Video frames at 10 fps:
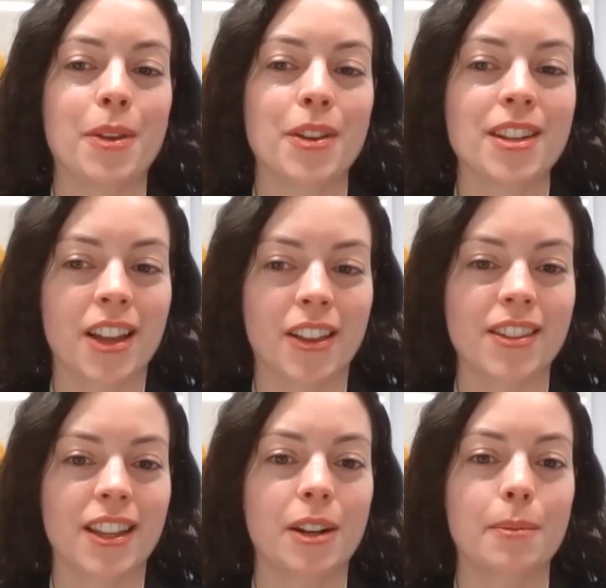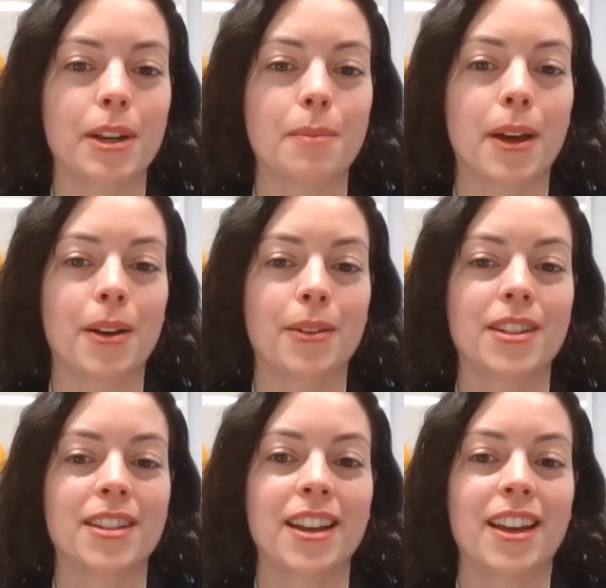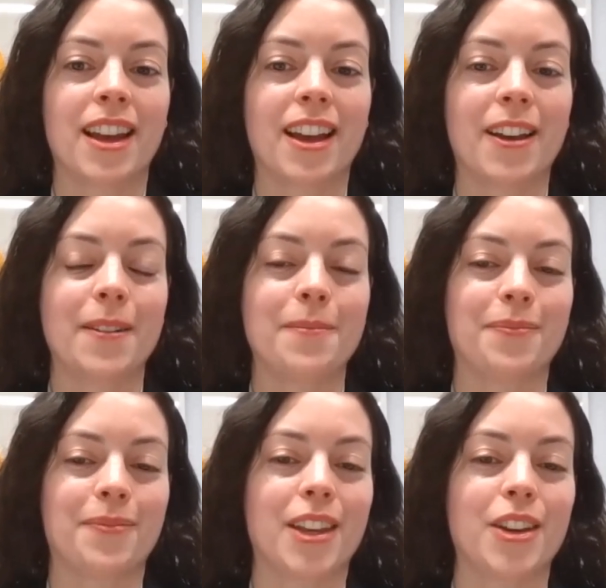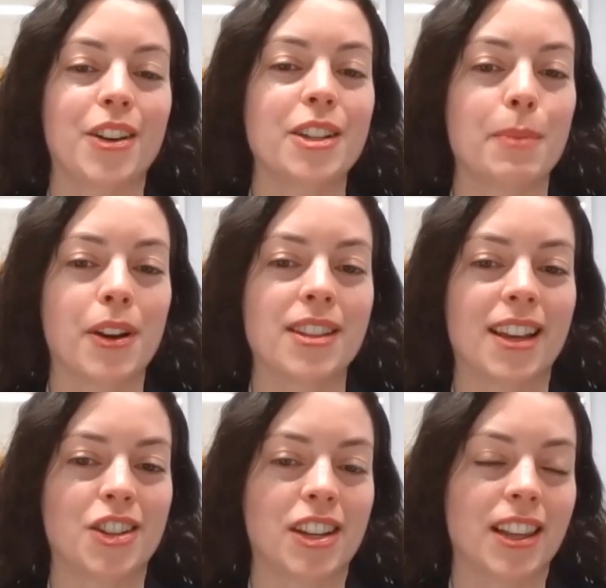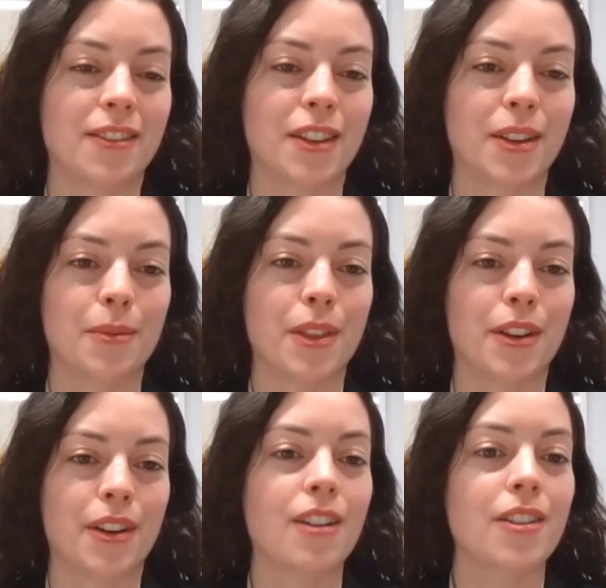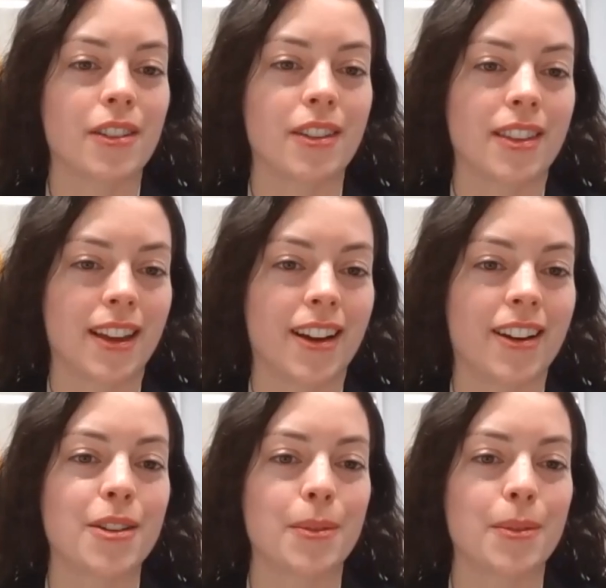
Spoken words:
you can tell us a little bit about your experience actually living with your uncle there,